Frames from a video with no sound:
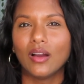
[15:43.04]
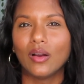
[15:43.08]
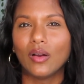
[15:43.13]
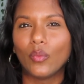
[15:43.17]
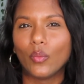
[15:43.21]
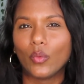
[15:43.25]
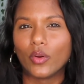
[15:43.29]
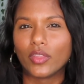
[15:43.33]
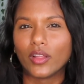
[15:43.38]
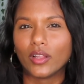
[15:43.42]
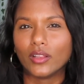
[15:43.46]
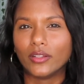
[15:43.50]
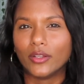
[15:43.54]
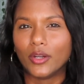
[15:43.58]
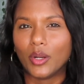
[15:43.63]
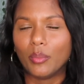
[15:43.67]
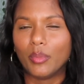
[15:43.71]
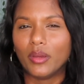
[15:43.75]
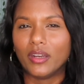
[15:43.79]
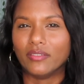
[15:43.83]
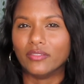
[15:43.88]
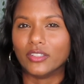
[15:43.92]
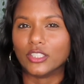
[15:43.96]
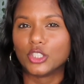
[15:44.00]
with a little
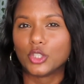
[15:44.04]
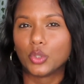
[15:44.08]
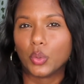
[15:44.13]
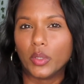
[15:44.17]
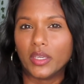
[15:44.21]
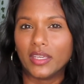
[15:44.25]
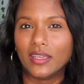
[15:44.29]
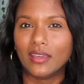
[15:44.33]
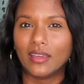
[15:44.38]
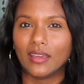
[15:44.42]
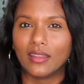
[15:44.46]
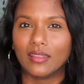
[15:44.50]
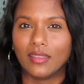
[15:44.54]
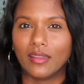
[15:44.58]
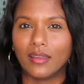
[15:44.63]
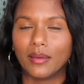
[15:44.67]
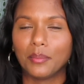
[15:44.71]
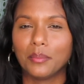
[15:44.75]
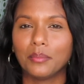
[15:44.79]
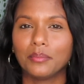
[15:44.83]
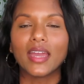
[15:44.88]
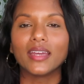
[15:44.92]
bit of a tweak in them.